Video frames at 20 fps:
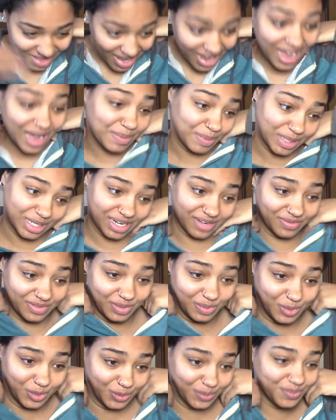I'm
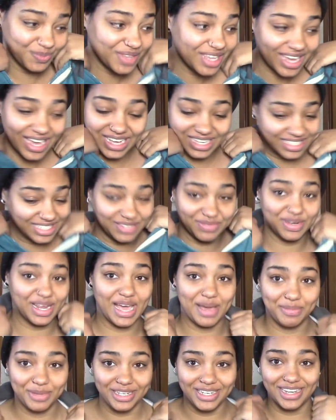uncomfortable. It hasn't even
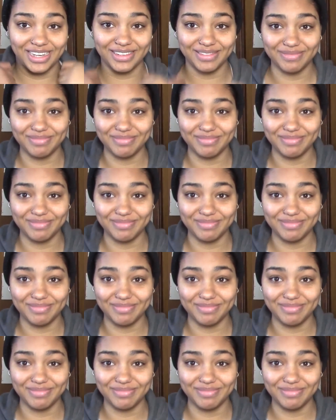happened yet.